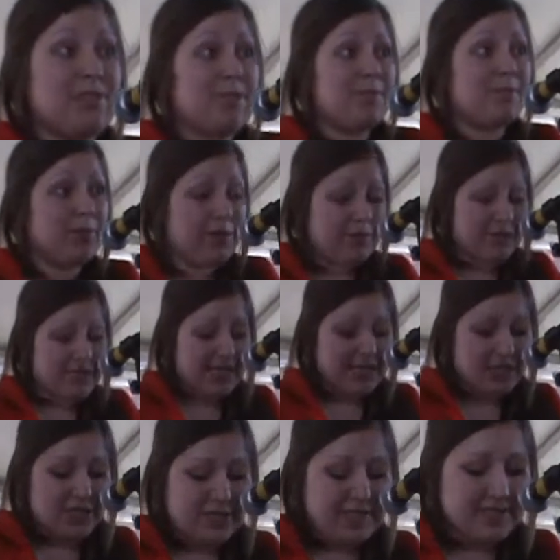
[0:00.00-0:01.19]
some
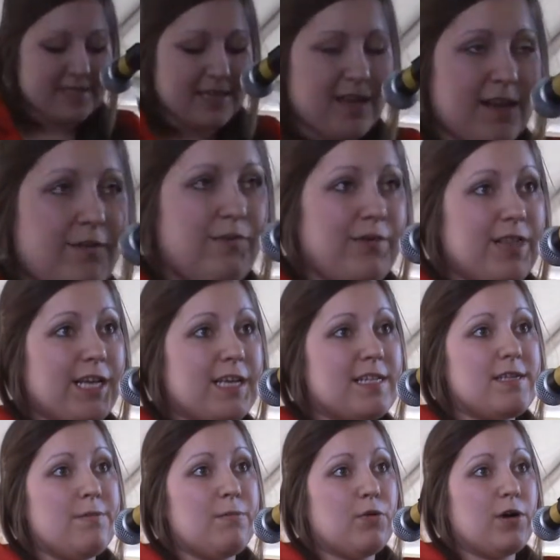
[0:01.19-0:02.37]
limitations, and we think
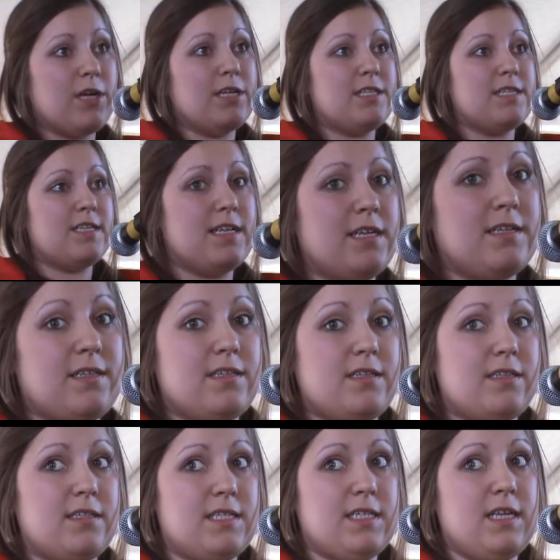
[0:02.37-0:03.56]
it's important to,
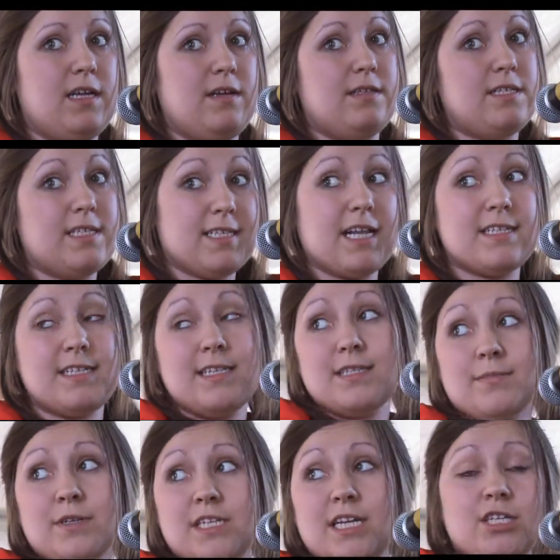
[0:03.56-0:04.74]
to discuss these
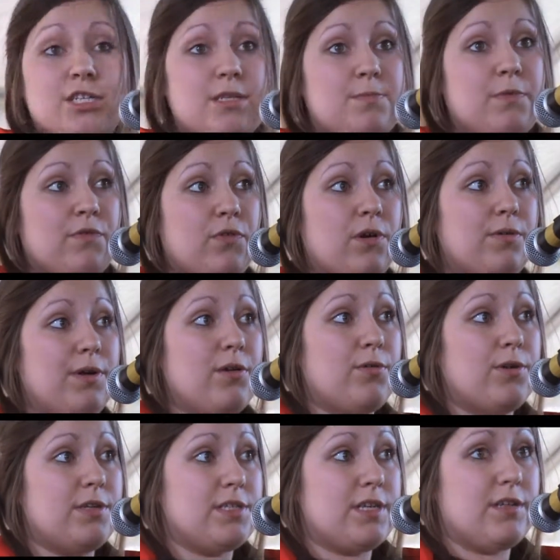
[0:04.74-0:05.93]
limitations before we go
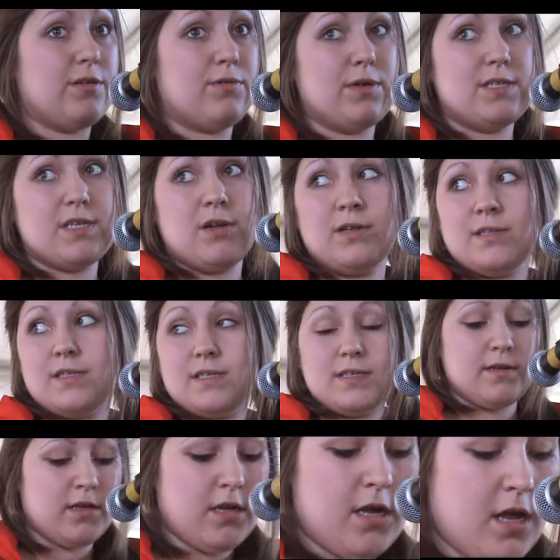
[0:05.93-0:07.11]
into the results.
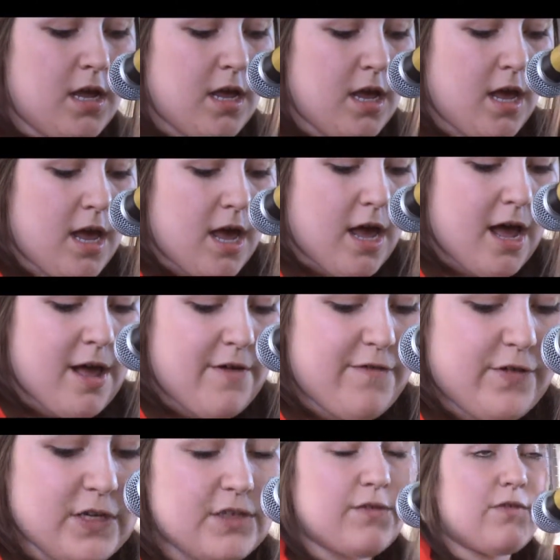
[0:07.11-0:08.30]
Uh,
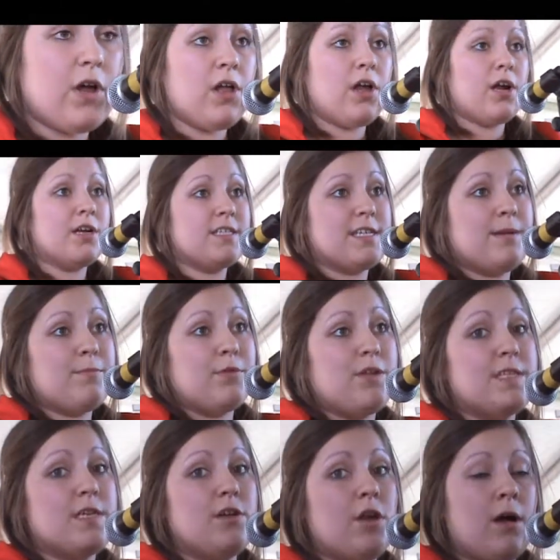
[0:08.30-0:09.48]
first of all, our sample
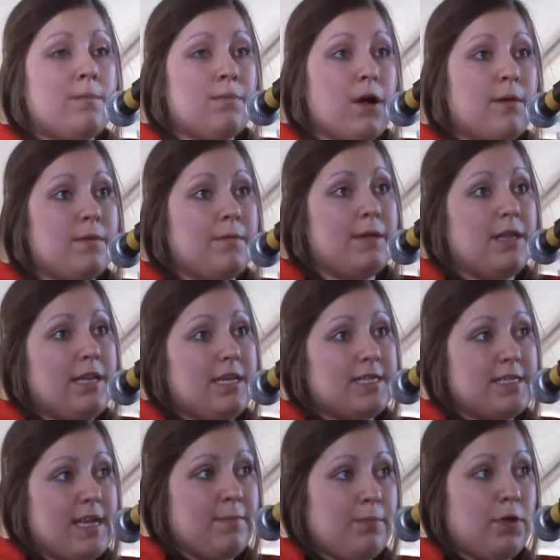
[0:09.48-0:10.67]
is a non-probability
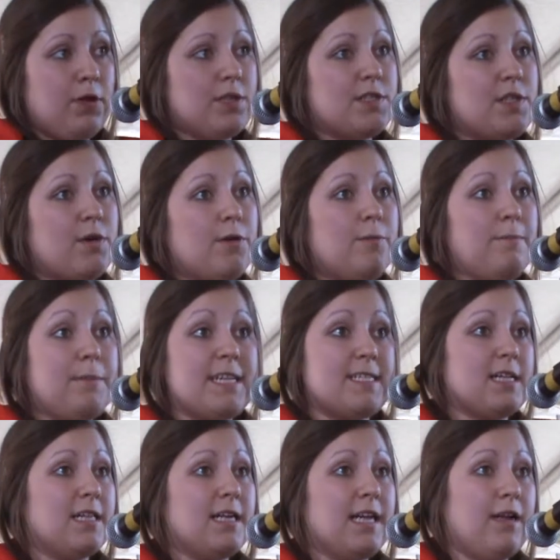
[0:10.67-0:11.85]
sample, so
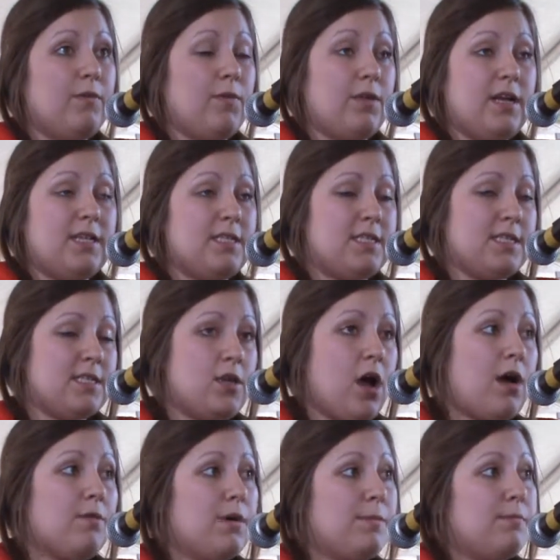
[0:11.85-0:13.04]
basically it does
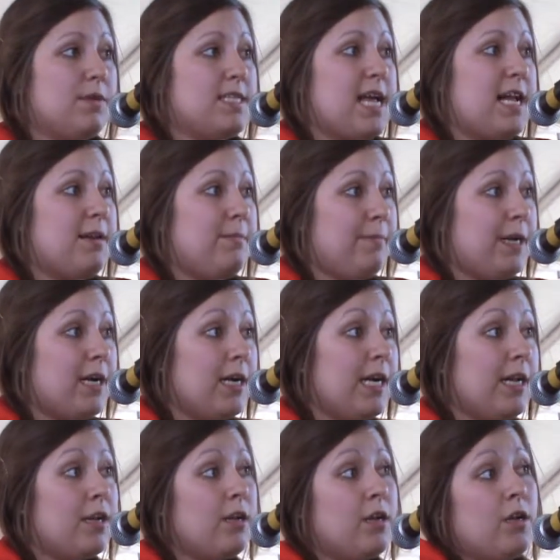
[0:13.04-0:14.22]
not represent Barrie,